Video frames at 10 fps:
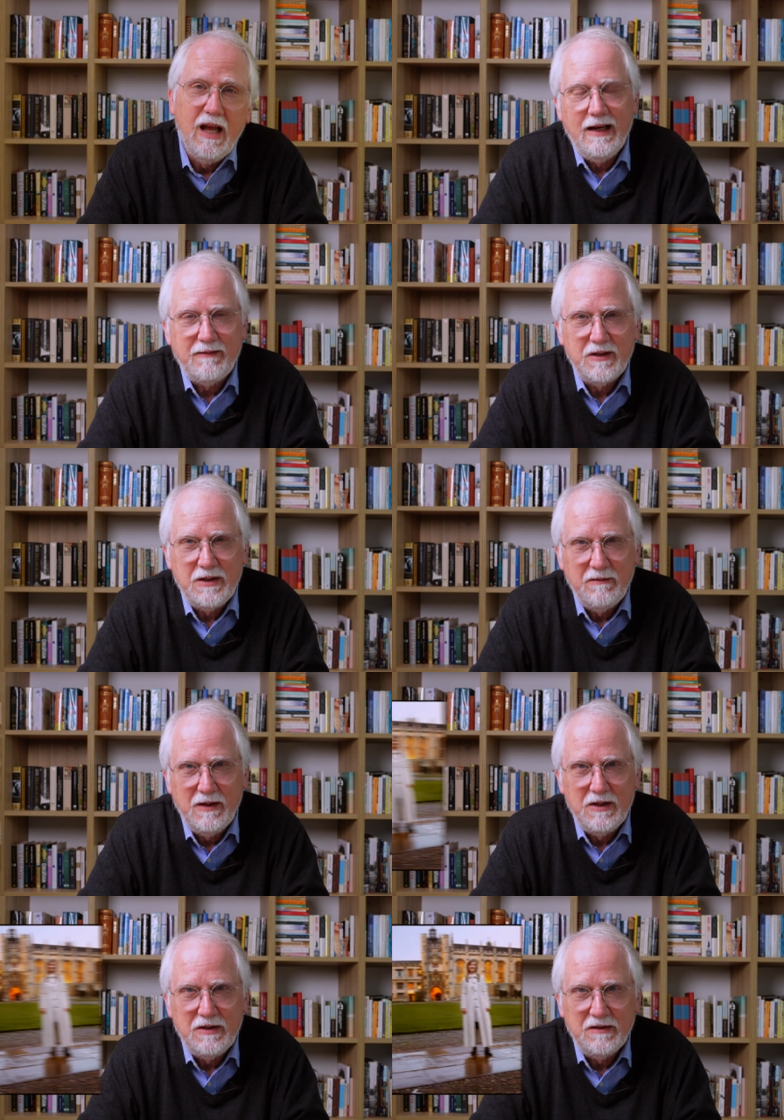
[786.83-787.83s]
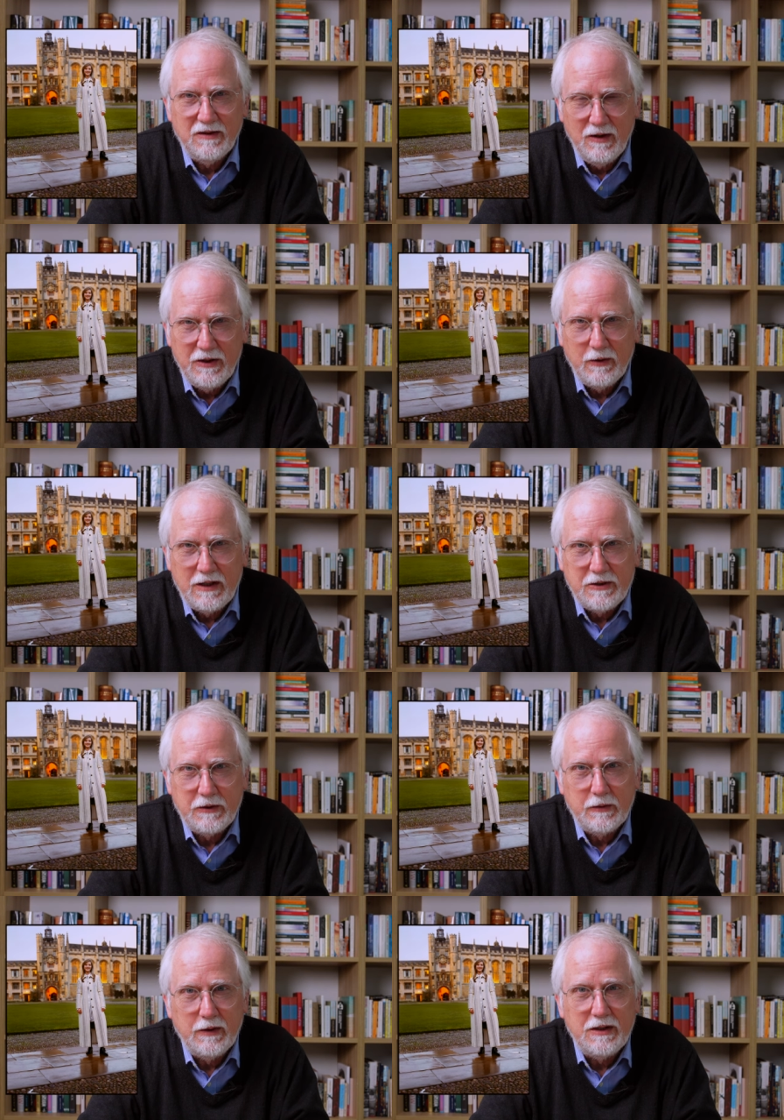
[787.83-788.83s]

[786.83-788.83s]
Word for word: And after she finishes her undergraduate degree,